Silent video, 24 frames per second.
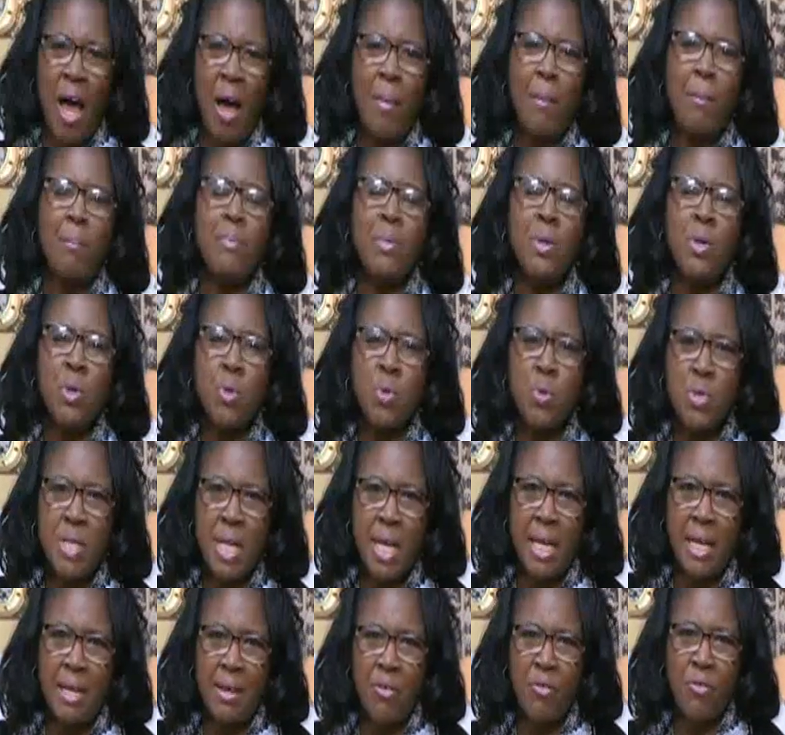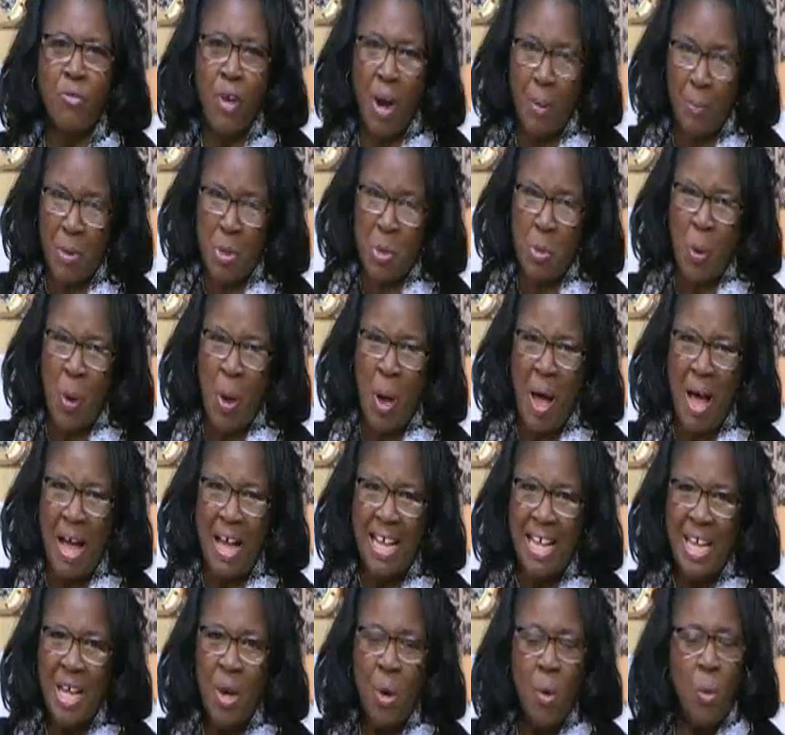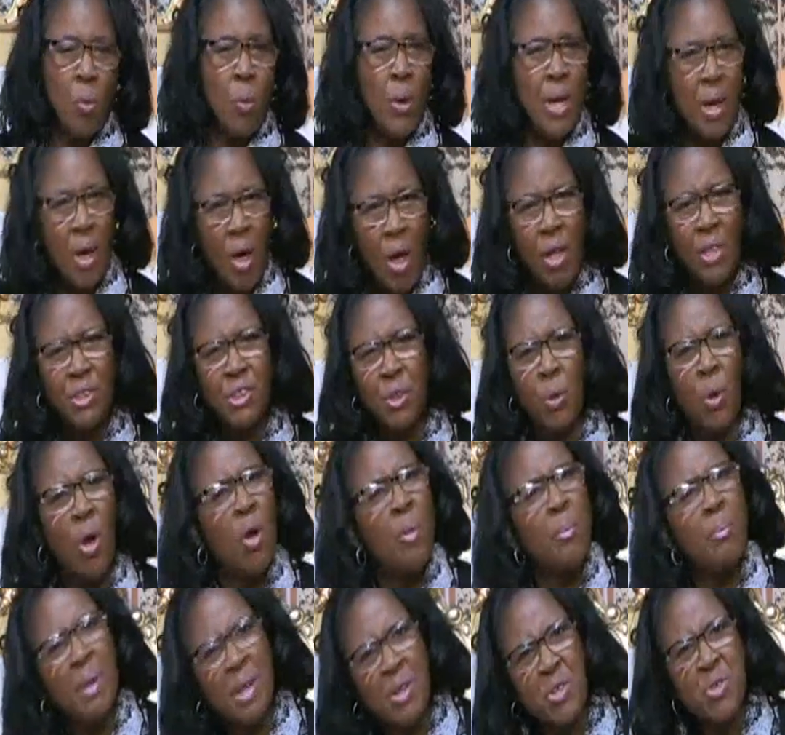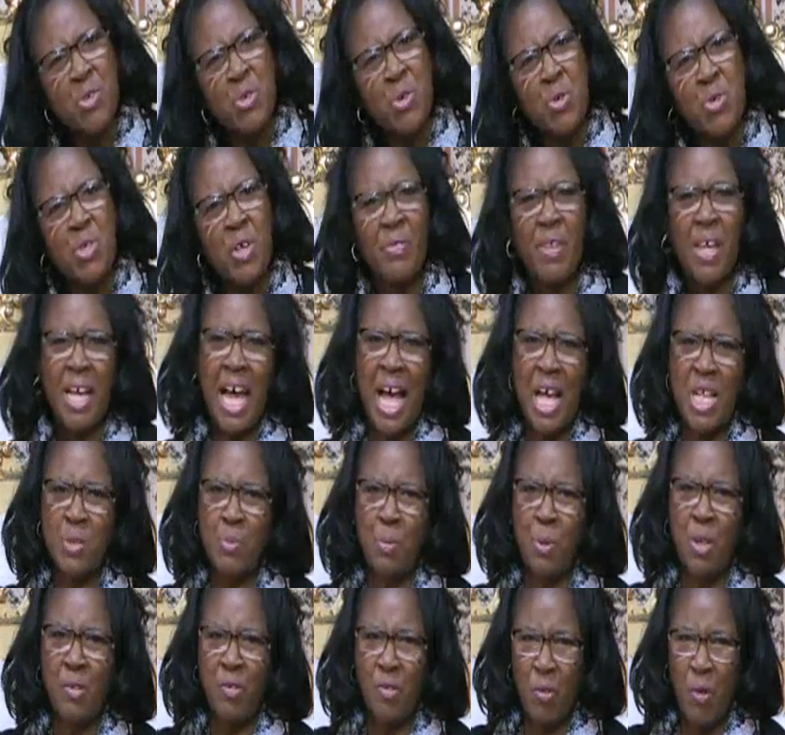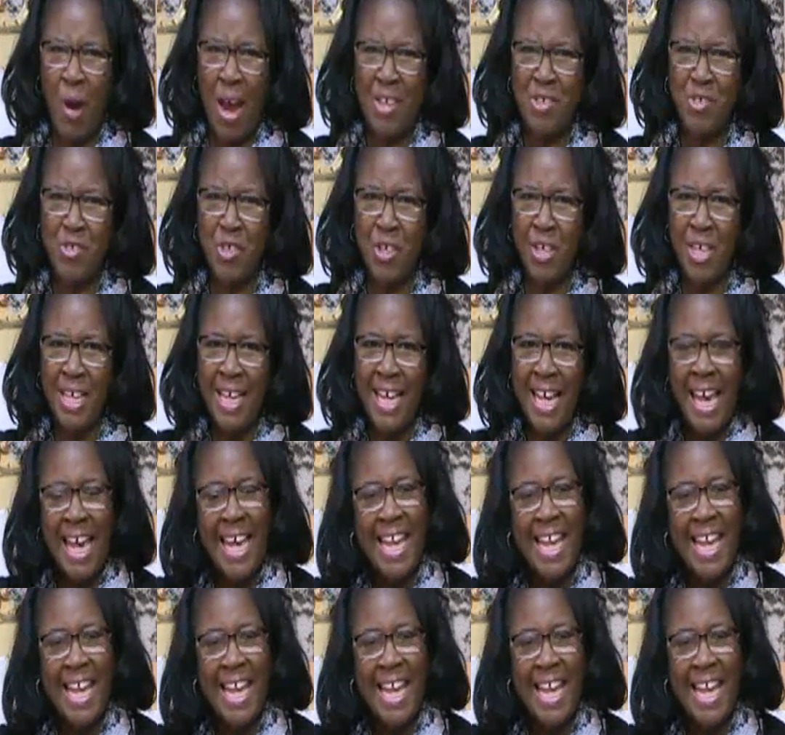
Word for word: uh, music repertoire, we also are ministers of the gospel of Christ.